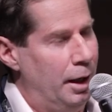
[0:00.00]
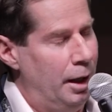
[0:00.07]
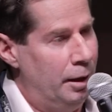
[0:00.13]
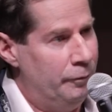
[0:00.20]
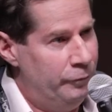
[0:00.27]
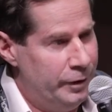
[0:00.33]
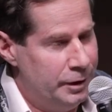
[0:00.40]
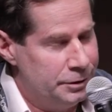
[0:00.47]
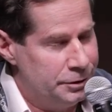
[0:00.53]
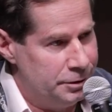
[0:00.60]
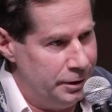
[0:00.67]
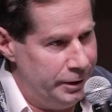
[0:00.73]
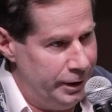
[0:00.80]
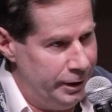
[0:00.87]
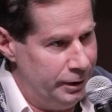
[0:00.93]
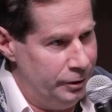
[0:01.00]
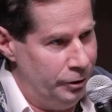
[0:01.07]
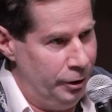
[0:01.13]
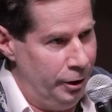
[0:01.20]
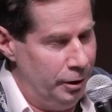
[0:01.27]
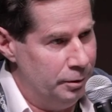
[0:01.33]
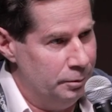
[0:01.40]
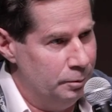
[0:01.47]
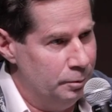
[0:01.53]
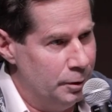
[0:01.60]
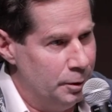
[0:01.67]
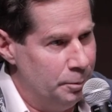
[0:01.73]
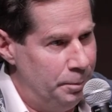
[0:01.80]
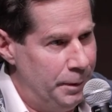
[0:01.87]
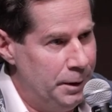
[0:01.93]
obviously,
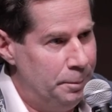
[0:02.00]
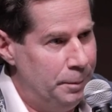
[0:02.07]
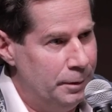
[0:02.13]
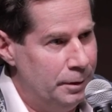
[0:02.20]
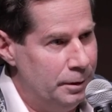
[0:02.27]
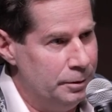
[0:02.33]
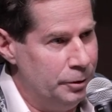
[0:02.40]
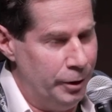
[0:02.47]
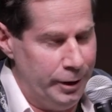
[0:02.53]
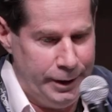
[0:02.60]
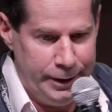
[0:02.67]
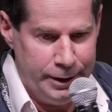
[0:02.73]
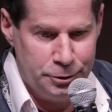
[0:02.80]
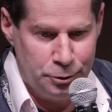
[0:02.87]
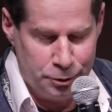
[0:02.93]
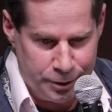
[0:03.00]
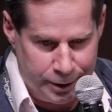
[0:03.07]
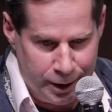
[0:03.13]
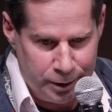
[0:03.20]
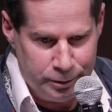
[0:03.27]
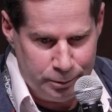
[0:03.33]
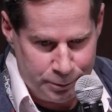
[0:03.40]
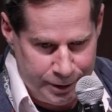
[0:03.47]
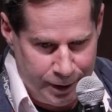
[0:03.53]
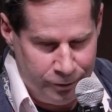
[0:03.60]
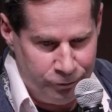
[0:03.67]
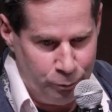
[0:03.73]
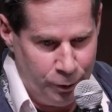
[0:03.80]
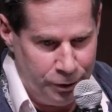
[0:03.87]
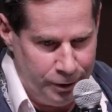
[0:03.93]
people, he needs to surround
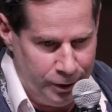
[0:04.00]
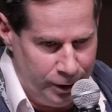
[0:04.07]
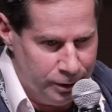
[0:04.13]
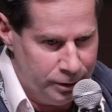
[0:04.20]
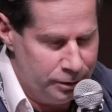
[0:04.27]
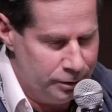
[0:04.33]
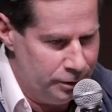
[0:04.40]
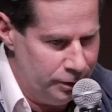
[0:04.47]
himself with a